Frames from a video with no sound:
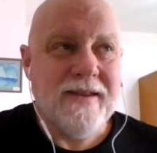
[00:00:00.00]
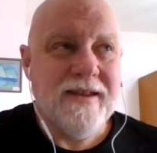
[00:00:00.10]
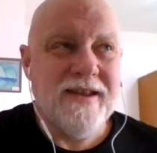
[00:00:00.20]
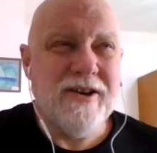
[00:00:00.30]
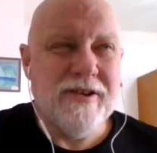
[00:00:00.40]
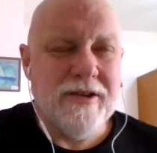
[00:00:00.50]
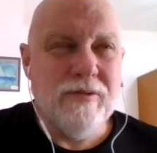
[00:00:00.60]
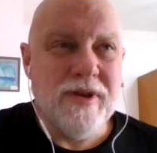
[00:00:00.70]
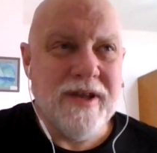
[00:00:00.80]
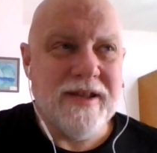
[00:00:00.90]
you know, you
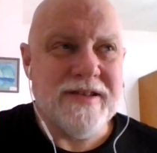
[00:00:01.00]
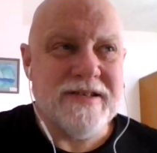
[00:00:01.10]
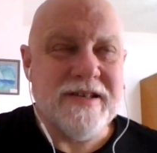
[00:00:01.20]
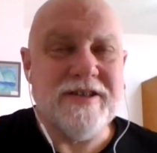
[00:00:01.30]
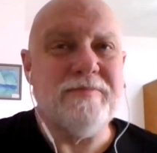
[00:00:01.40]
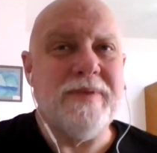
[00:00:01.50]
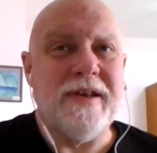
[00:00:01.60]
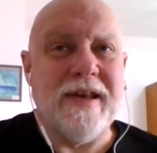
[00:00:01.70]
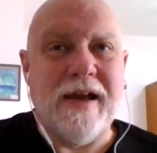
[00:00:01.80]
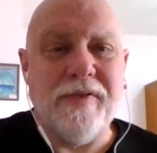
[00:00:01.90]
really get the sense of
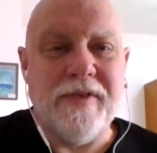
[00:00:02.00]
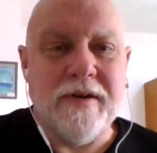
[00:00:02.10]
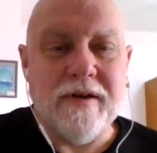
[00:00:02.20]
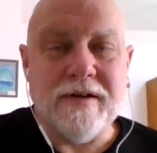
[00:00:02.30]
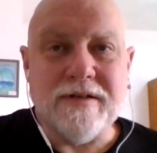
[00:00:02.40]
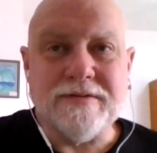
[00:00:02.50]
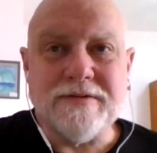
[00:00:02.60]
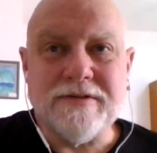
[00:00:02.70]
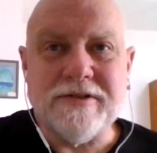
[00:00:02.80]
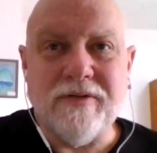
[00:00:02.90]
being out there and
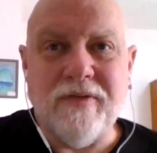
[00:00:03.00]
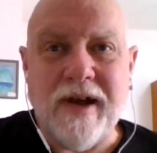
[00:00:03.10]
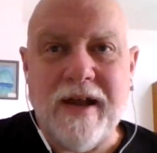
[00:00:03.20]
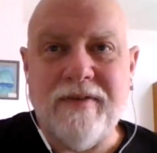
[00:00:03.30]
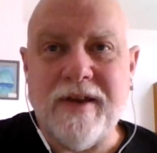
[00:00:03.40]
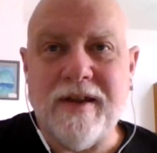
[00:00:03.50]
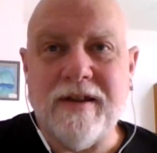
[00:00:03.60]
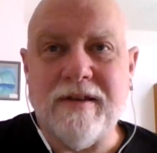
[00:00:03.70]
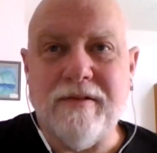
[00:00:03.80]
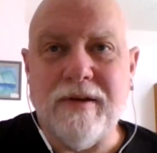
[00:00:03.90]
surviving
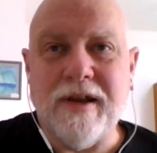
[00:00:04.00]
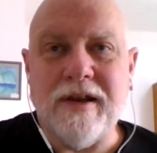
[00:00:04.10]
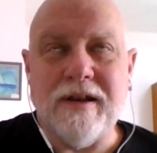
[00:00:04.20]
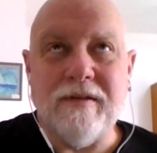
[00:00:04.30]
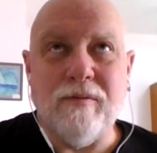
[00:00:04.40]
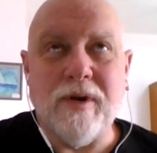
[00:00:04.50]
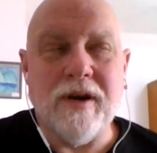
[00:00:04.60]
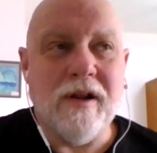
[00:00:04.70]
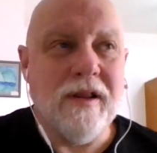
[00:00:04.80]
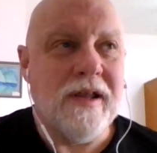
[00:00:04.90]
and greed and what it
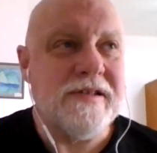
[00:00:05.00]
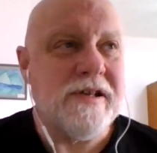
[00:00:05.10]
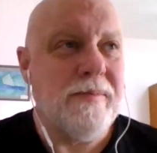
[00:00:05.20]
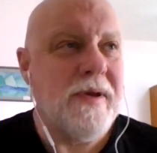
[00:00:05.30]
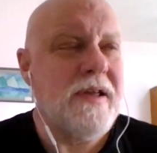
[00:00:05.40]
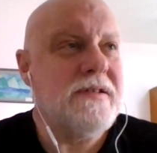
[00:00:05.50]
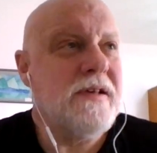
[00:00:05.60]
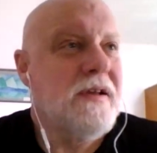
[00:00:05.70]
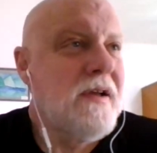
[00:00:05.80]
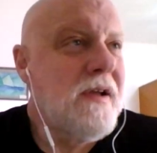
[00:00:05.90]
all ends up as.
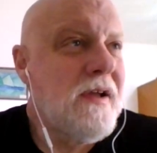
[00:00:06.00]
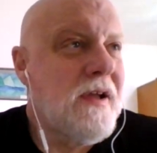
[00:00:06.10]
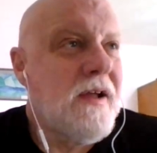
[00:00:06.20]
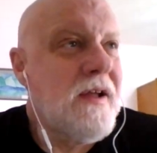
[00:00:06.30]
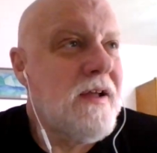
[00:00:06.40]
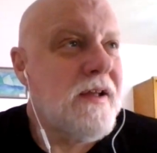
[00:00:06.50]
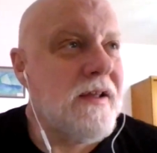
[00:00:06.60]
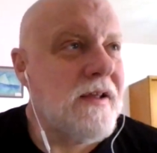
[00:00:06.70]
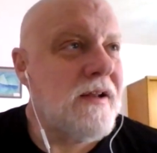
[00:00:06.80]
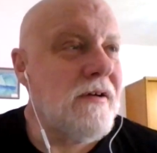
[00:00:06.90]

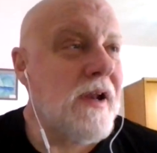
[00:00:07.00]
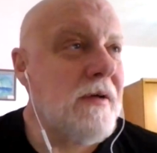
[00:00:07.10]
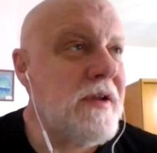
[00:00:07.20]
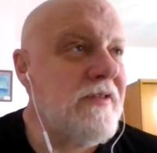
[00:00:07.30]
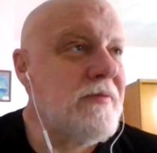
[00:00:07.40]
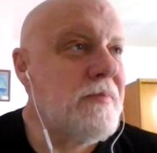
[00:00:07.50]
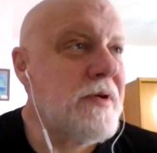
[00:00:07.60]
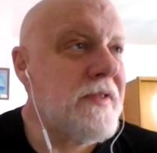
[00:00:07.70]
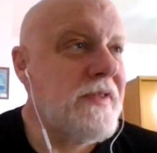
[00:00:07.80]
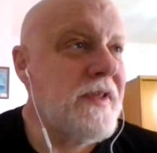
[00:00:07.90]
You know, and I would even
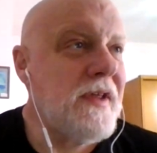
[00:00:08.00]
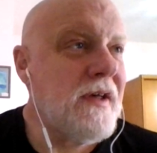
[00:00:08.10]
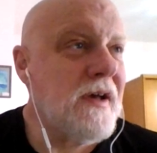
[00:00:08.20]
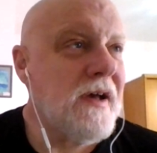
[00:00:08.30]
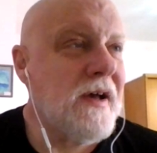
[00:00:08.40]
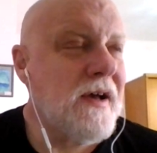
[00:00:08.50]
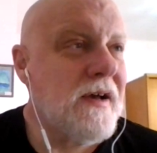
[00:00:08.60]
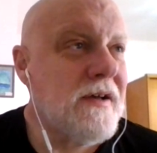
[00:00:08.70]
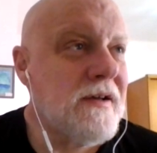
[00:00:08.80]
put the,